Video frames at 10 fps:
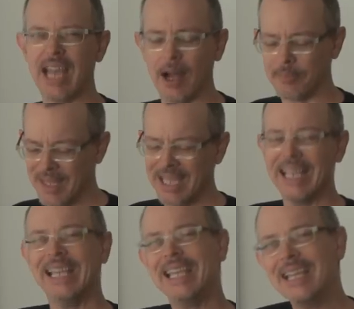Now,
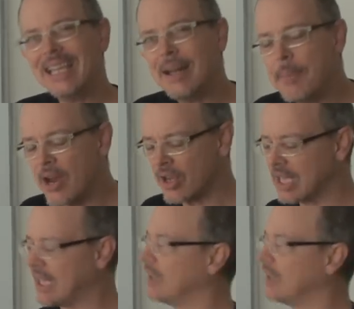in American